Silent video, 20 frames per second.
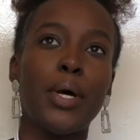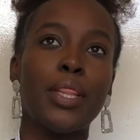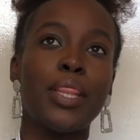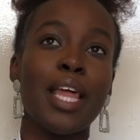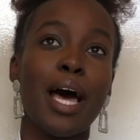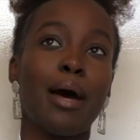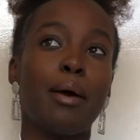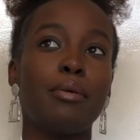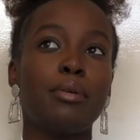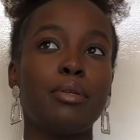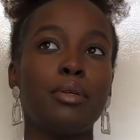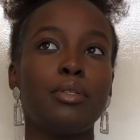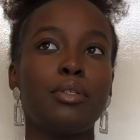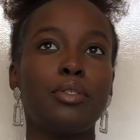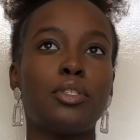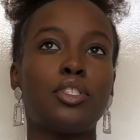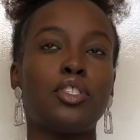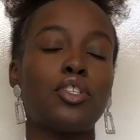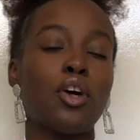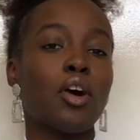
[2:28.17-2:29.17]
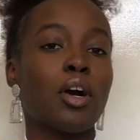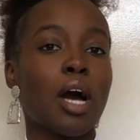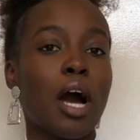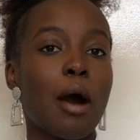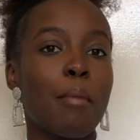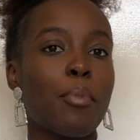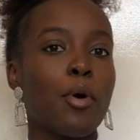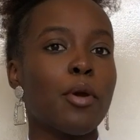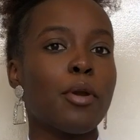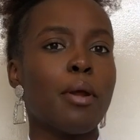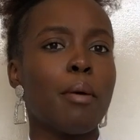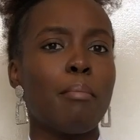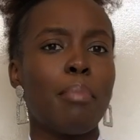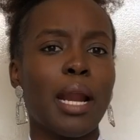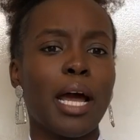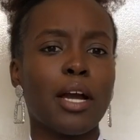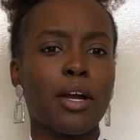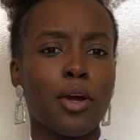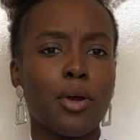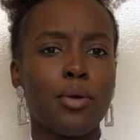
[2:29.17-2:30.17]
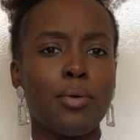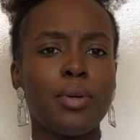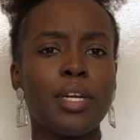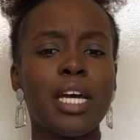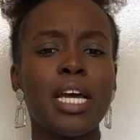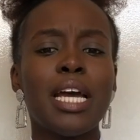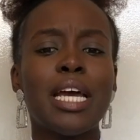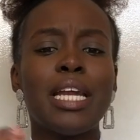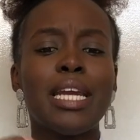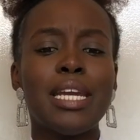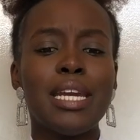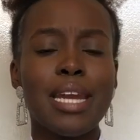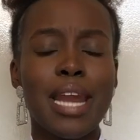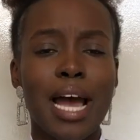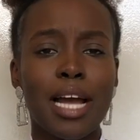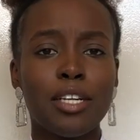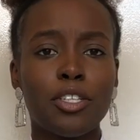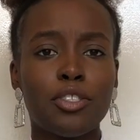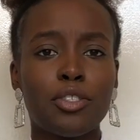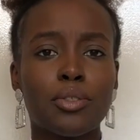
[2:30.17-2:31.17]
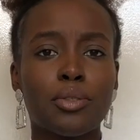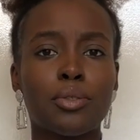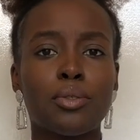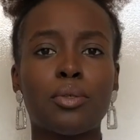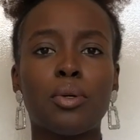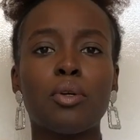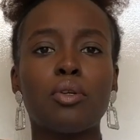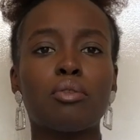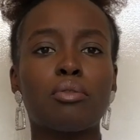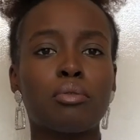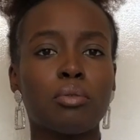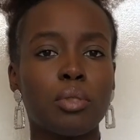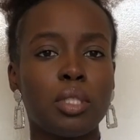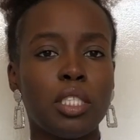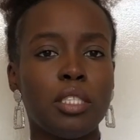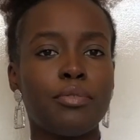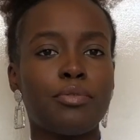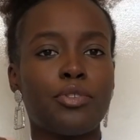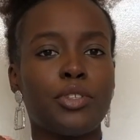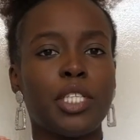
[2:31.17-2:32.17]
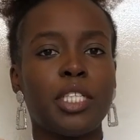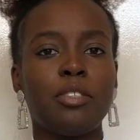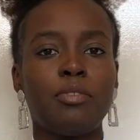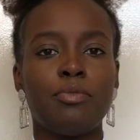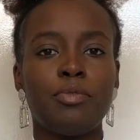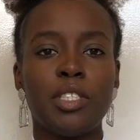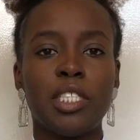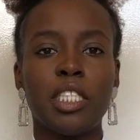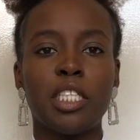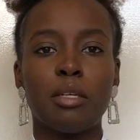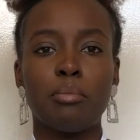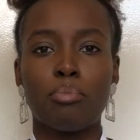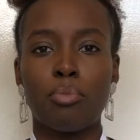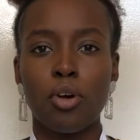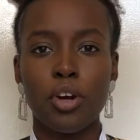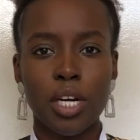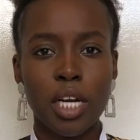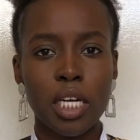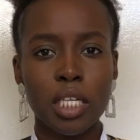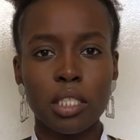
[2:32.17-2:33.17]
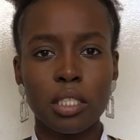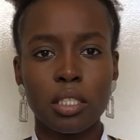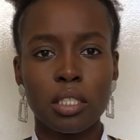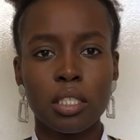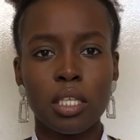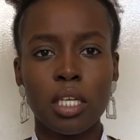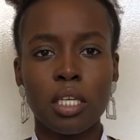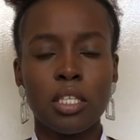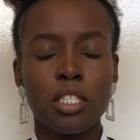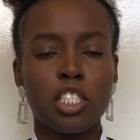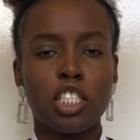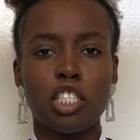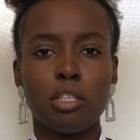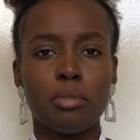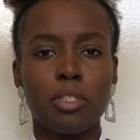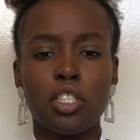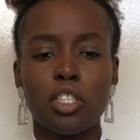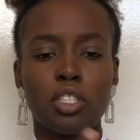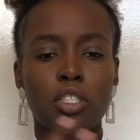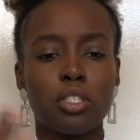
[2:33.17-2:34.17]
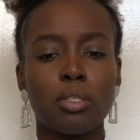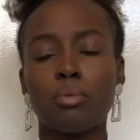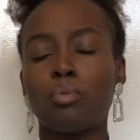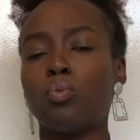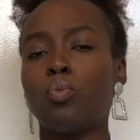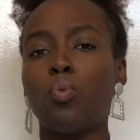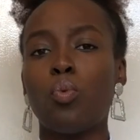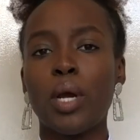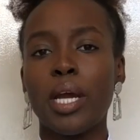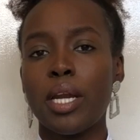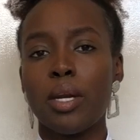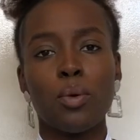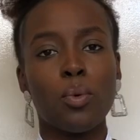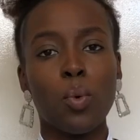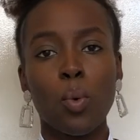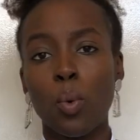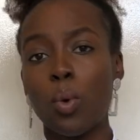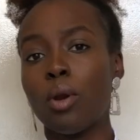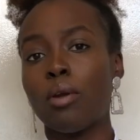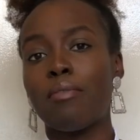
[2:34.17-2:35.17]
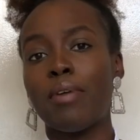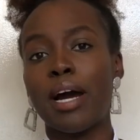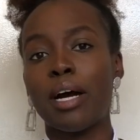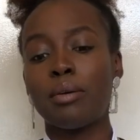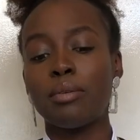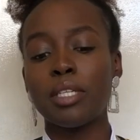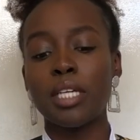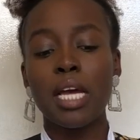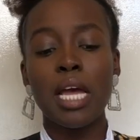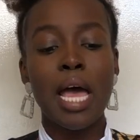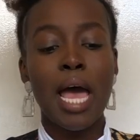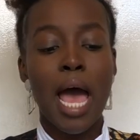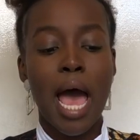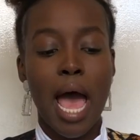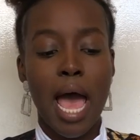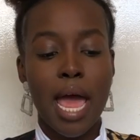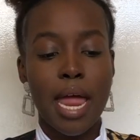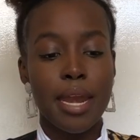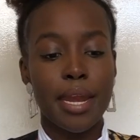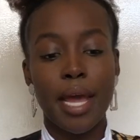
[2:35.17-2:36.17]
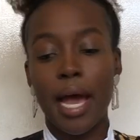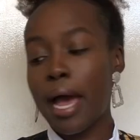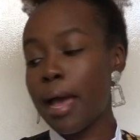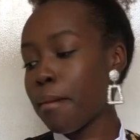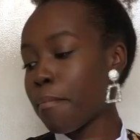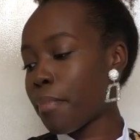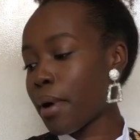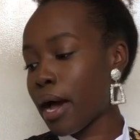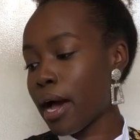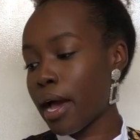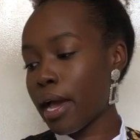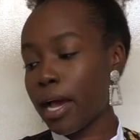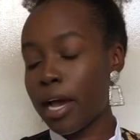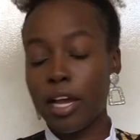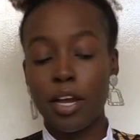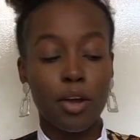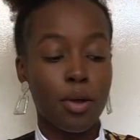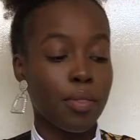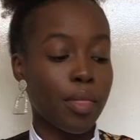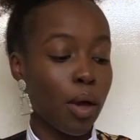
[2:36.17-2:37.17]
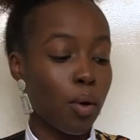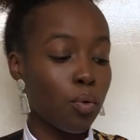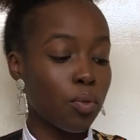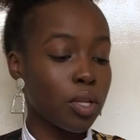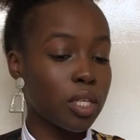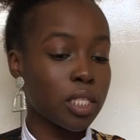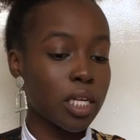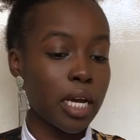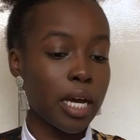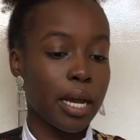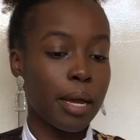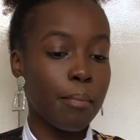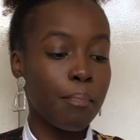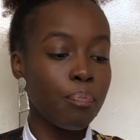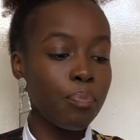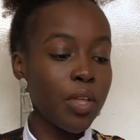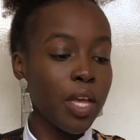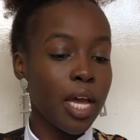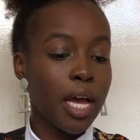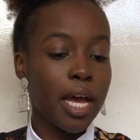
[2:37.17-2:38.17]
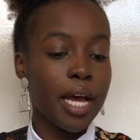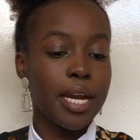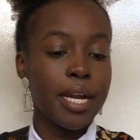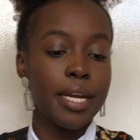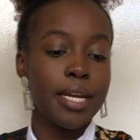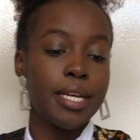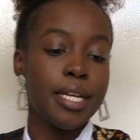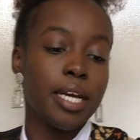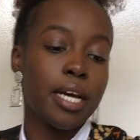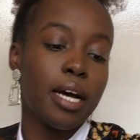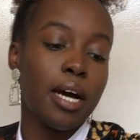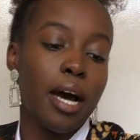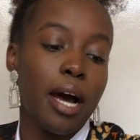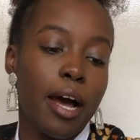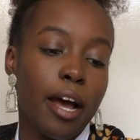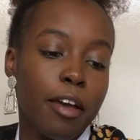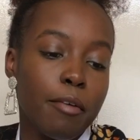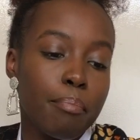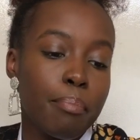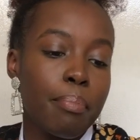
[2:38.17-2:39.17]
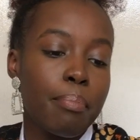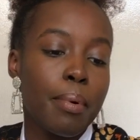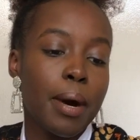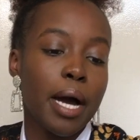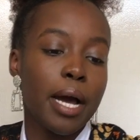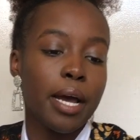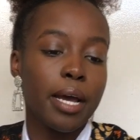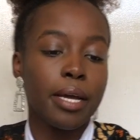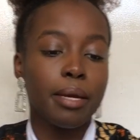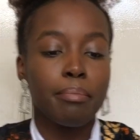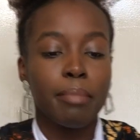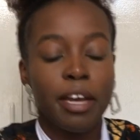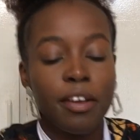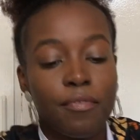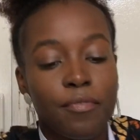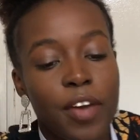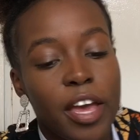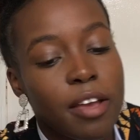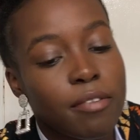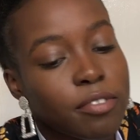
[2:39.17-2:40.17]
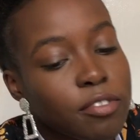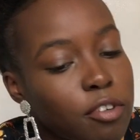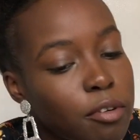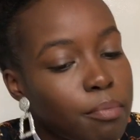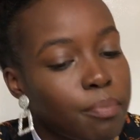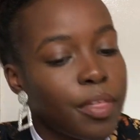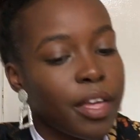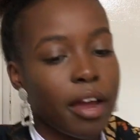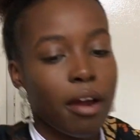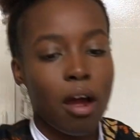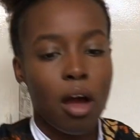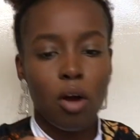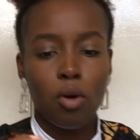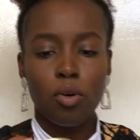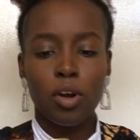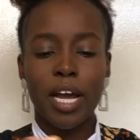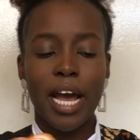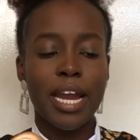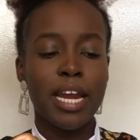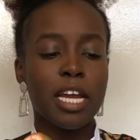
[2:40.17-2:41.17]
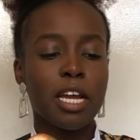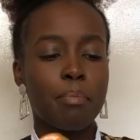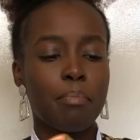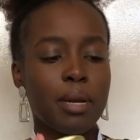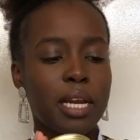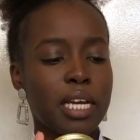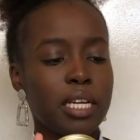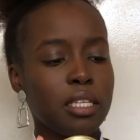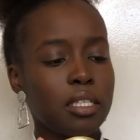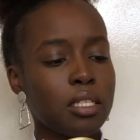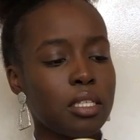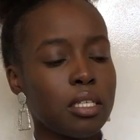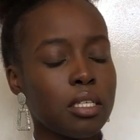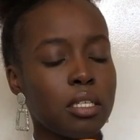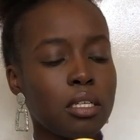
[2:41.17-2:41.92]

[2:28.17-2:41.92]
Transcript: that stock up on black owned, natural, cruelty free vegan products. So it's just a win all around, and I go there all the time, and I buy my faves from there are organic blend.